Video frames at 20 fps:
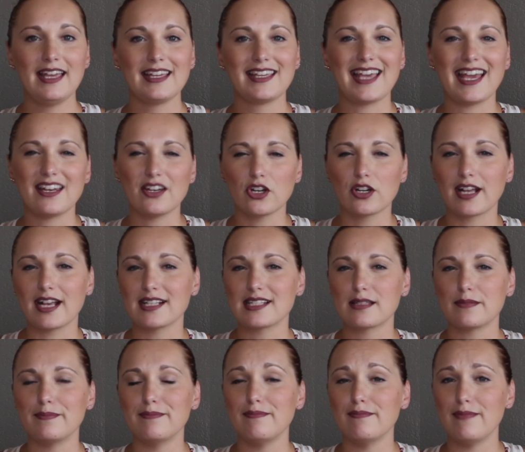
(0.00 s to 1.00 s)
Can your
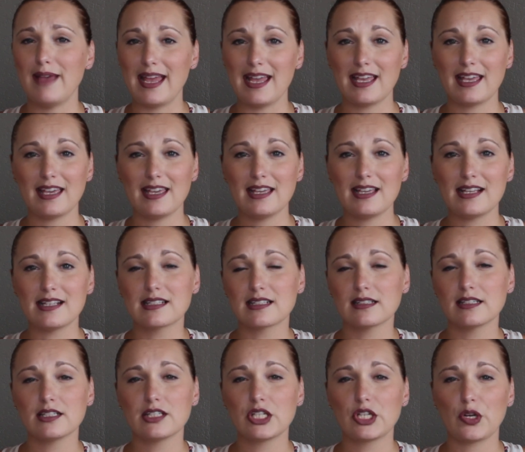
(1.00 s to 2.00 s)
guests make it
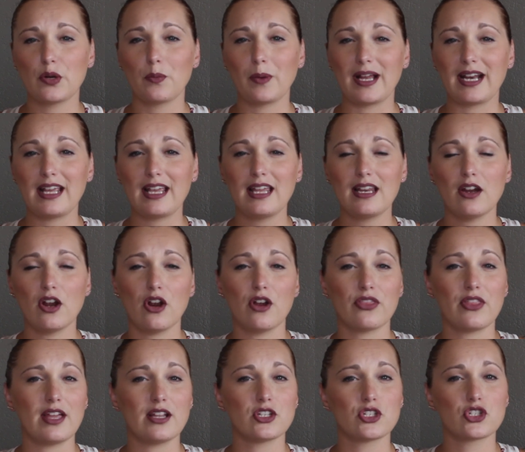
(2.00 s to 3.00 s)
easily to your wedding? Are
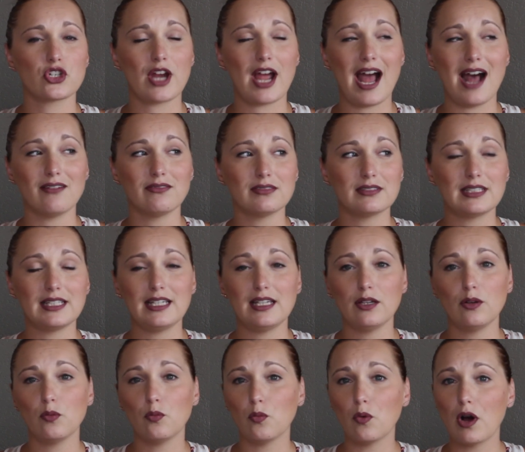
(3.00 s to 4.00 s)
they
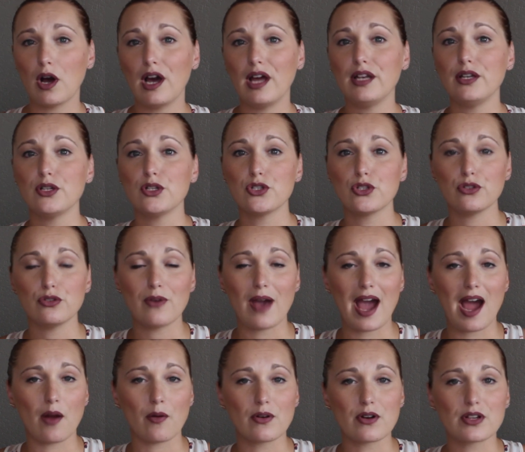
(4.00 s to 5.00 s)
traveling 1-2
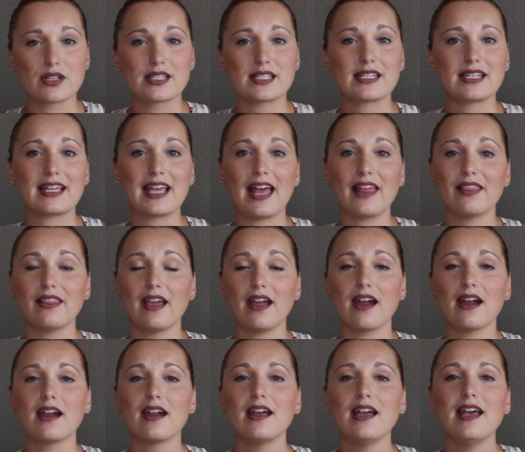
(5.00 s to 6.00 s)
hours to get
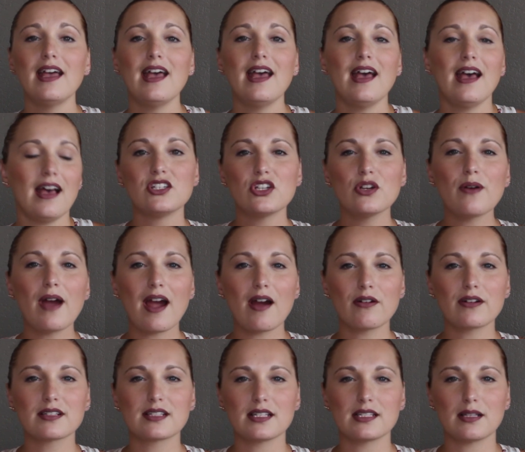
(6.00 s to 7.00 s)
there? 2
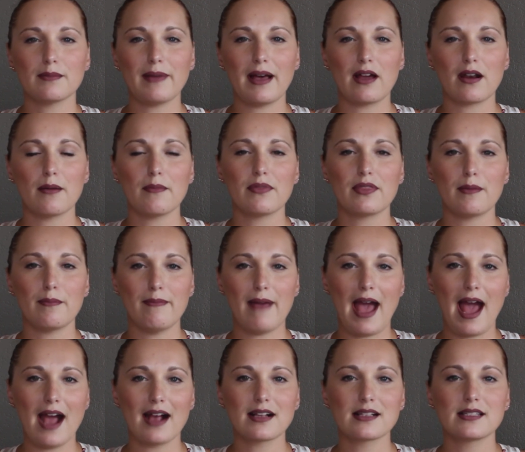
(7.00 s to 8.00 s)
hours is about the
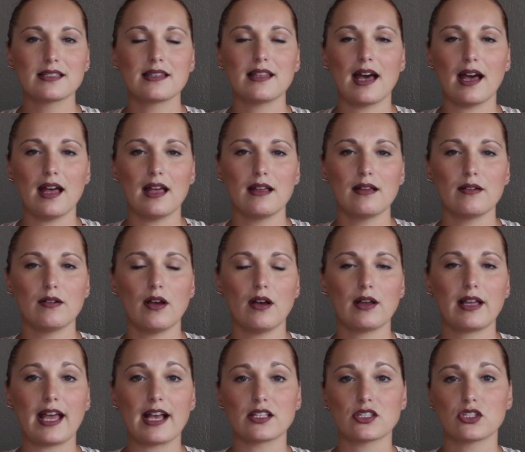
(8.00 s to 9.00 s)
max that
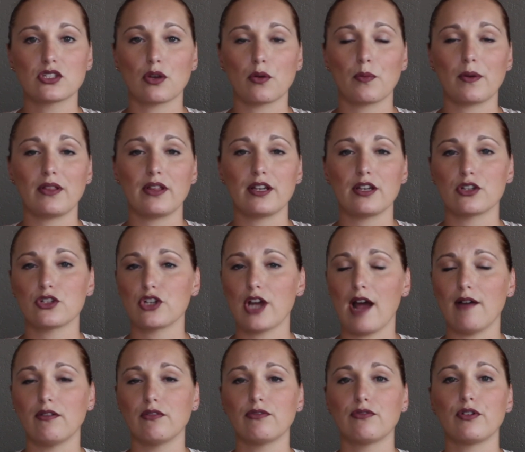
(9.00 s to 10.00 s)
guests are willing to
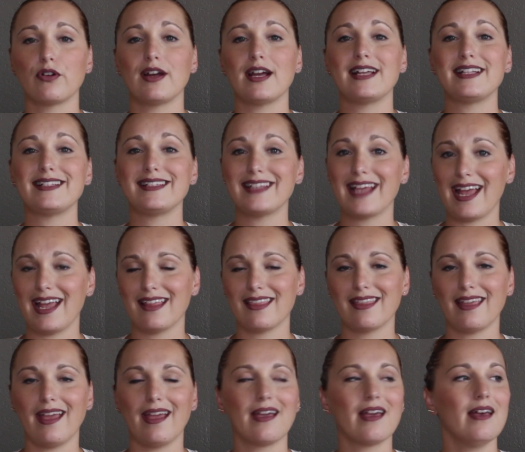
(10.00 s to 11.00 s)
travel for a day
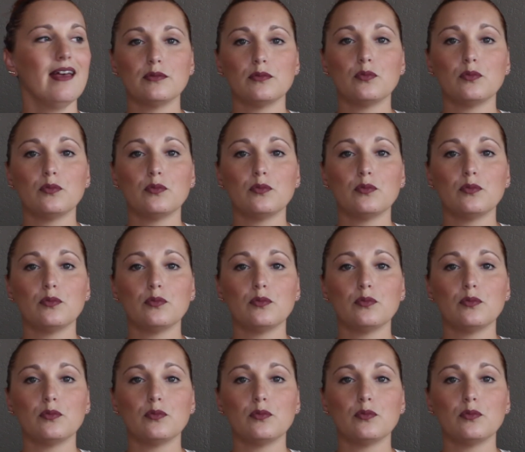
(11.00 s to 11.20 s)
thing.